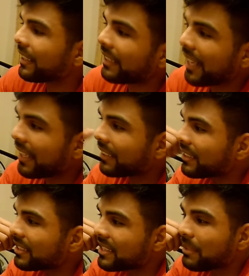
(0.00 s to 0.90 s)

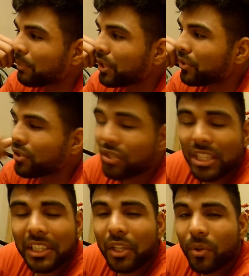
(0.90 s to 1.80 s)
the CPU
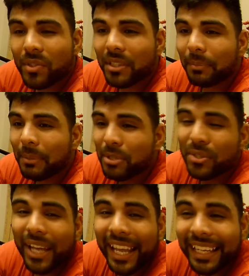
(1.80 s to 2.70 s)
usually goes up
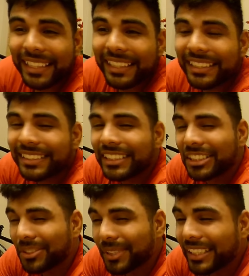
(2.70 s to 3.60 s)
to 80
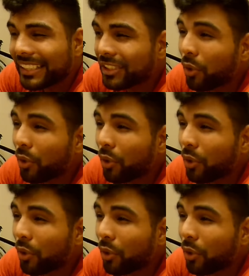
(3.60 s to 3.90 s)
degrees,